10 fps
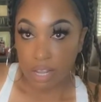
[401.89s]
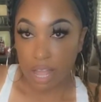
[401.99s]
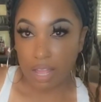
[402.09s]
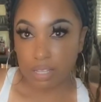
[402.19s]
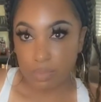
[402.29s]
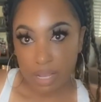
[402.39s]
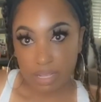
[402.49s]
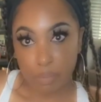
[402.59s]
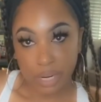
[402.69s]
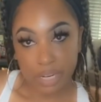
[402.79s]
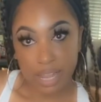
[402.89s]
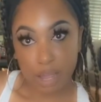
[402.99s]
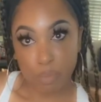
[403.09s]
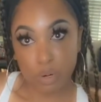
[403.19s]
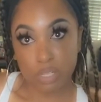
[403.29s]
sometimes I bring it down
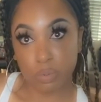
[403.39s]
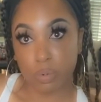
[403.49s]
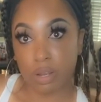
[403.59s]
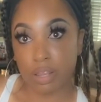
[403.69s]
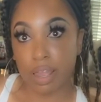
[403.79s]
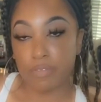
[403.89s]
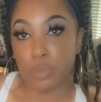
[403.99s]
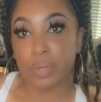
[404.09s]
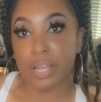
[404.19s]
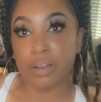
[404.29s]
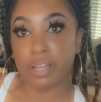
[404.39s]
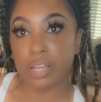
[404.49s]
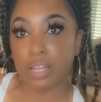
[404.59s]
more to work on that fupa area